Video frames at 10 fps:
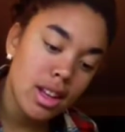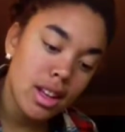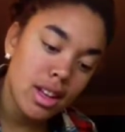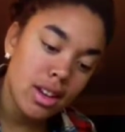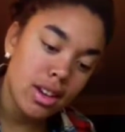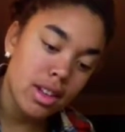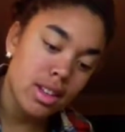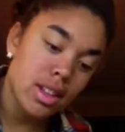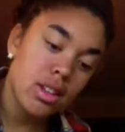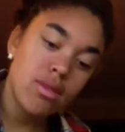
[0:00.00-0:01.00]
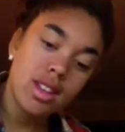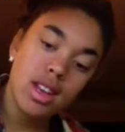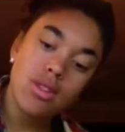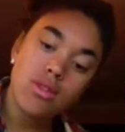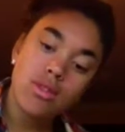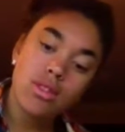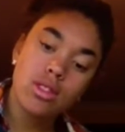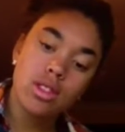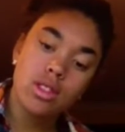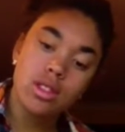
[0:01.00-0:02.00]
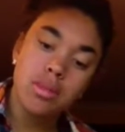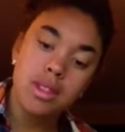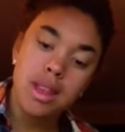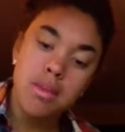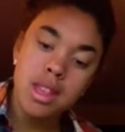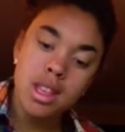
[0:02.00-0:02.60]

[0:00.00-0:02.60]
Alright, here we go. Some lemon.